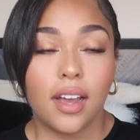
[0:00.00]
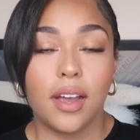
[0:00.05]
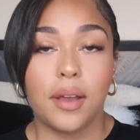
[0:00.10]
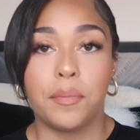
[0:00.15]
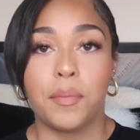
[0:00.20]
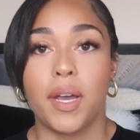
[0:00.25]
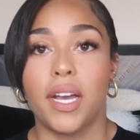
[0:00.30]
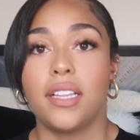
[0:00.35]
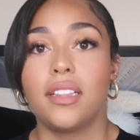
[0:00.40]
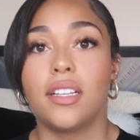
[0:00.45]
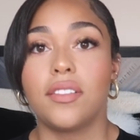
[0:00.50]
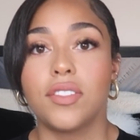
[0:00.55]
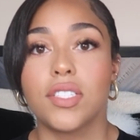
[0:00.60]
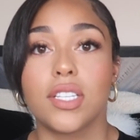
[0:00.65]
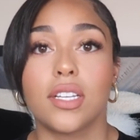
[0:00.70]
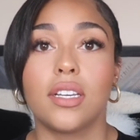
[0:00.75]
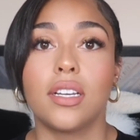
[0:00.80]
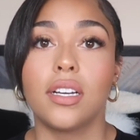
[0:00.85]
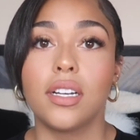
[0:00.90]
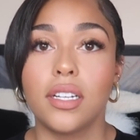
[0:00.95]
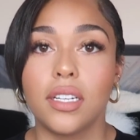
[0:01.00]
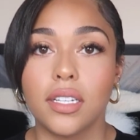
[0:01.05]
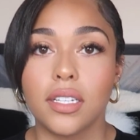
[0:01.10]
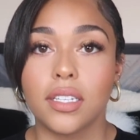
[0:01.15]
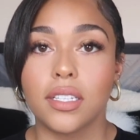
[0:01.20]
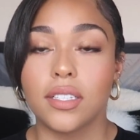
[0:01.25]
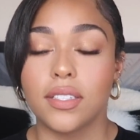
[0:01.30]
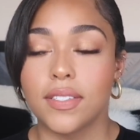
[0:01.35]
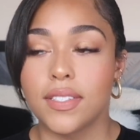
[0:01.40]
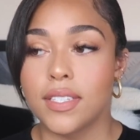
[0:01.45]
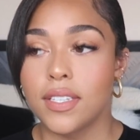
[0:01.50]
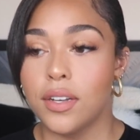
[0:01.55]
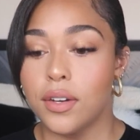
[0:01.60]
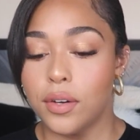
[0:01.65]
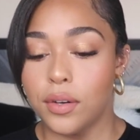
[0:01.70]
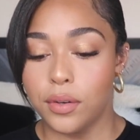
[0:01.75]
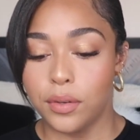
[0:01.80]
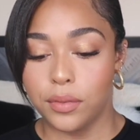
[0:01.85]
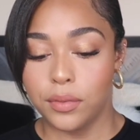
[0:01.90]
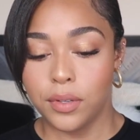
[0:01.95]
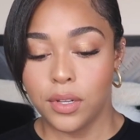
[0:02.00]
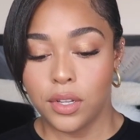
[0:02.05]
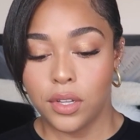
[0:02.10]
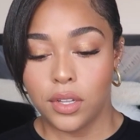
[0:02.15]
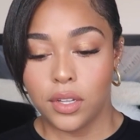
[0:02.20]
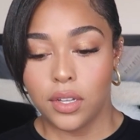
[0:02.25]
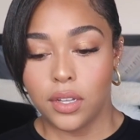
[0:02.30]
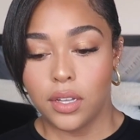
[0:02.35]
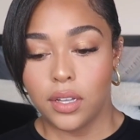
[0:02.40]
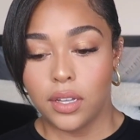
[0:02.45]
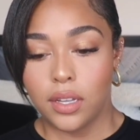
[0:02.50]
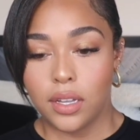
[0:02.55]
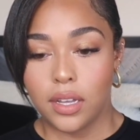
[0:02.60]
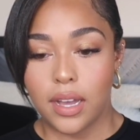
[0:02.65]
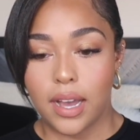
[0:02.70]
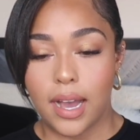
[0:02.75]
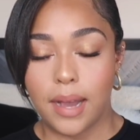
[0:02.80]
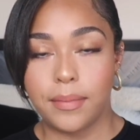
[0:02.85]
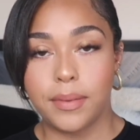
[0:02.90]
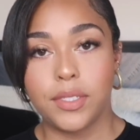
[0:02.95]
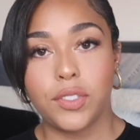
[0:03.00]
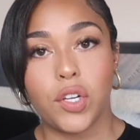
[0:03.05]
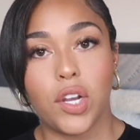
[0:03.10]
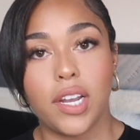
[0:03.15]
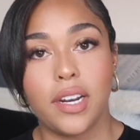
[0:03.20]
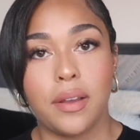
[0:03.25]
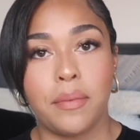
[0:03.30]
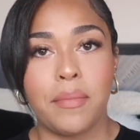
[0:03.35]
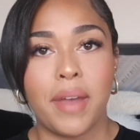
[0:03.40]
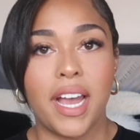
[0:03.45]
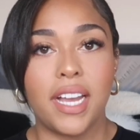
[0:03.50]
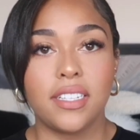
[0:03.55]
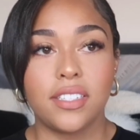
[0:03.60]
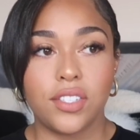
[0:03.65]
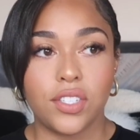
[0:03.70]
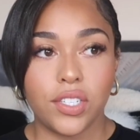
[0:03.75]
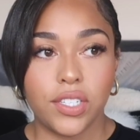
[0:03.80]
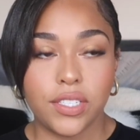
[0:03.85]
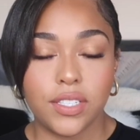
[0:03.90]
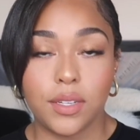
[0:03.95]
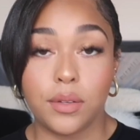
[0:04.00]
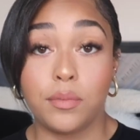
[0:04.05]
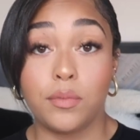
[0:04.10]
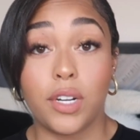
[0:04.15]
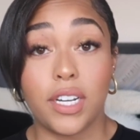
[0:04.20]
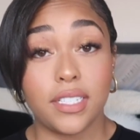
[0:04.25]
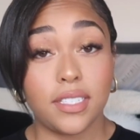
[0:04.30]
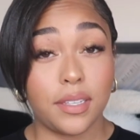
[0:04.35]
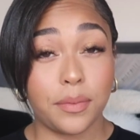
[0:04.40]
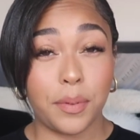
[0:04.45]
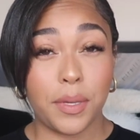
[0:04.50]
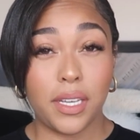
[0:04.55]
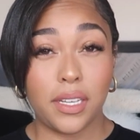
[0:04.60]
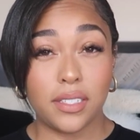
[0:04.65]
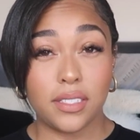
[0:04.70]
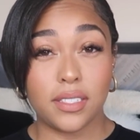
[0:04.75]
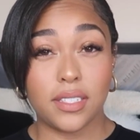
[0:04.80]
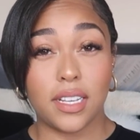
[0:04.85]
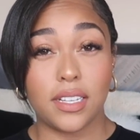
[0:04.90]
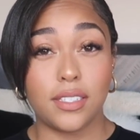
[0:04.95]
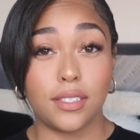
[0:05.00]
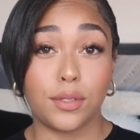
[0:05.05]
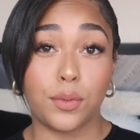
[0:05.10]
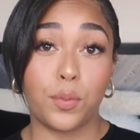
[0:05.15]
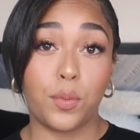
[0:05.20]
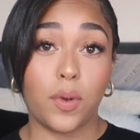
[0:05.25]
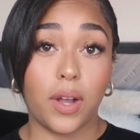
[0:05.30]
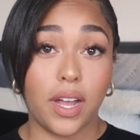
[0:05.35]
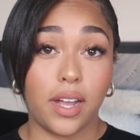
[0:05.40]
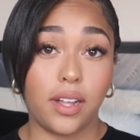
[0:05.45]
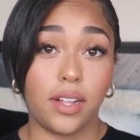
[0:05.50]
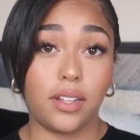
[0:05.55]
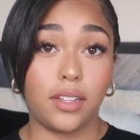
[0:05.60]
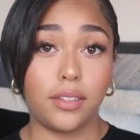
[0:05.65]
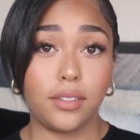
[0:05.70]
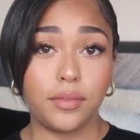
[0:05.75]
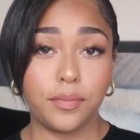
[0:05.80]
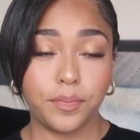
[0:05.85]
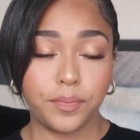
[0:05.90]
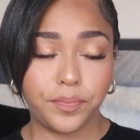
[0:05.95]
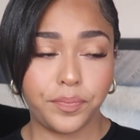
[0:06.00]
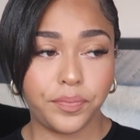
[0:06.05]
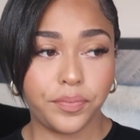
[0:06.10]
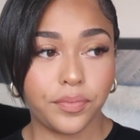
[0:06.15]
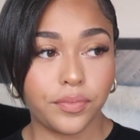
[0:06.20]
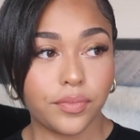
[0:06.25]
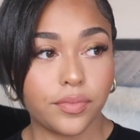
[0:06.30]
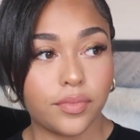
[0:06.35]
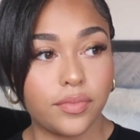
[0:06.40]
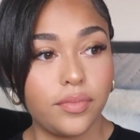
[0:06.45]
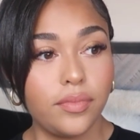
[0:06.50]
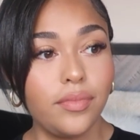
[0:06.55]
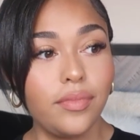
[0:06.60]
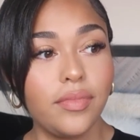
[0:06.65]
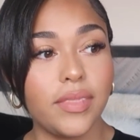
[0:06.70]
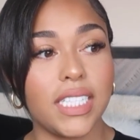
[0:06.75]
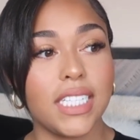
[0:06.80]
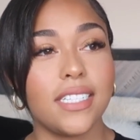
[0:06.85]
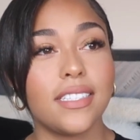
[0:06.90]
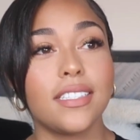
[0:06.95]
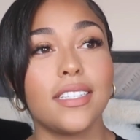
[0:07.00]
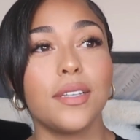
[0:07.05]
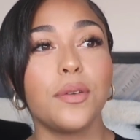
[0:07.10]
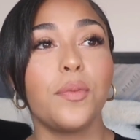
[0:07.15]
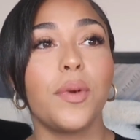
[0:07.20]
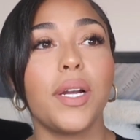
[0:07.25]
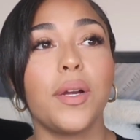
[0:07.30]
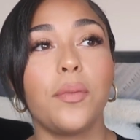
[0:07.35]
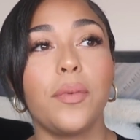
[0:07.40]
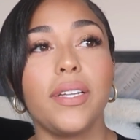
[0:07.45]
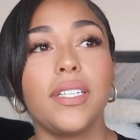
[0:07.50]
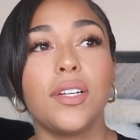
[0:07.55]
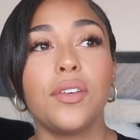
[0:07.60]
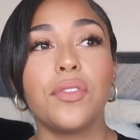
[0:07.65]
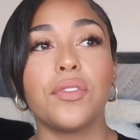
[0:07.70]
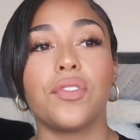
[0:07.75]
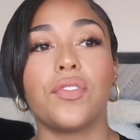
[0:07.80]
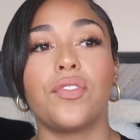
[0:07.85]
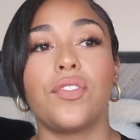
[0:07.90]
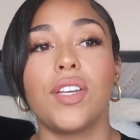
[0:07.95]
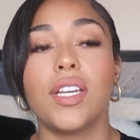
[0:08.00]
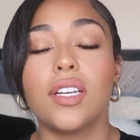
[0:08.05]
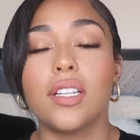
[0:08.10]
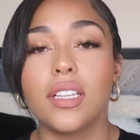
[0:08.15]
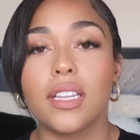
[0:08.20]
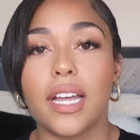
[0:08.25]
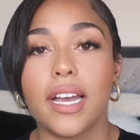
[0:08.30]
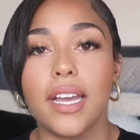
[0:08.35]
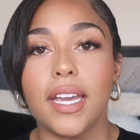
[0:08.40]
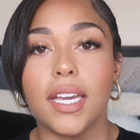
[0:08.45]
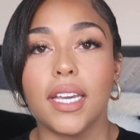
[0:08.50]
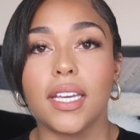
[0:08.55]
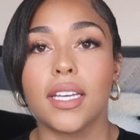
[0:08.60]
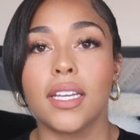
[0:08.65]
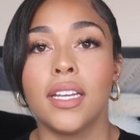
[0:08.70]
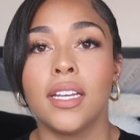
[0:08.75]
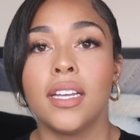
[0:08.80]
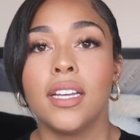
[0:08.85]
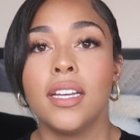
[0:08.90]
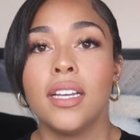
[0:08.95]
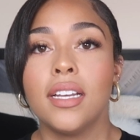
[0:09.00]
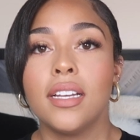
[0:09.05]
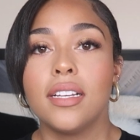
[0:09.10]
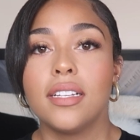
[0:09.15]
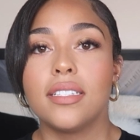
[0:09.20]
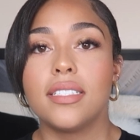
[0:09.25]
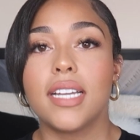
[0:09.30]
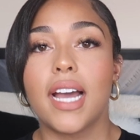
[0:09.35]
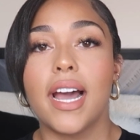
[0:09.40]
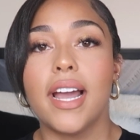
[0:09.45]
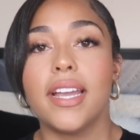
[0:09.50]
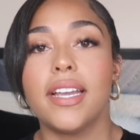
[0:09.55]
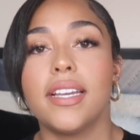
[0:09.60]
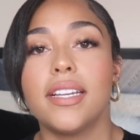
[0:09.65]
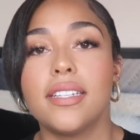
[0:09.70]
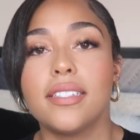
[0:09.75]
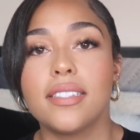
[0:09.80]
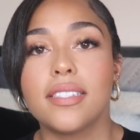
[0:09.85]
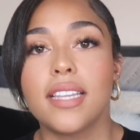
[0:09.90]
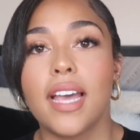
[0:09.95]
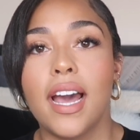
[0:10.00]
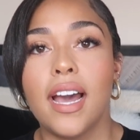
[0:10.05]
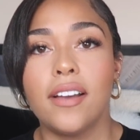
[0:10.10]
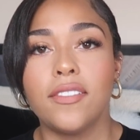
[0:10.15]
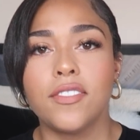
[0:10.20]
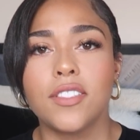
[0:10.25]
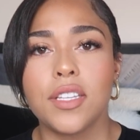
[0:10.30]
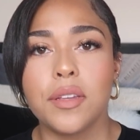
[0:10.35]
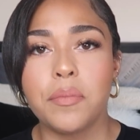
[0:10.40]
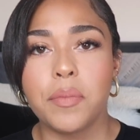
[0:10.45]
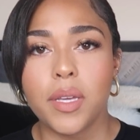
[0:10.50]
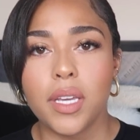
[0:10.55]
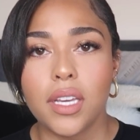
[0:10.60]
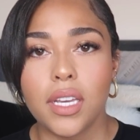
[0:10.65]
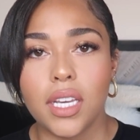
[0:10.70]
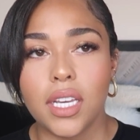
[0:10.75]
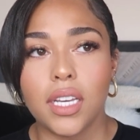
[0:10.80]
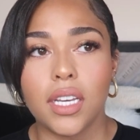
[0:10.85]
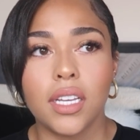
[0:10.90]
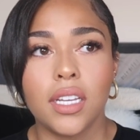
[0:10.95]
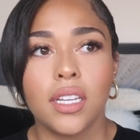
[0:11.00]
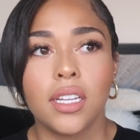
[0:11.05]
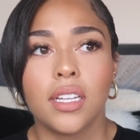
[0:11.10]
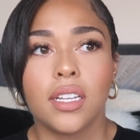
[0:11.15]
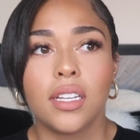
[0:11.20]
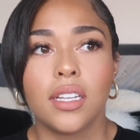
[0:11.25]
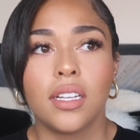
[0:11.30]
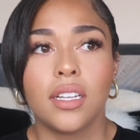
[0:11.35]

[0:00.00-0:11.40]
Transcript: I love to cook, so I've been trying to master some recipes as well, to where we don't feel like diets have to be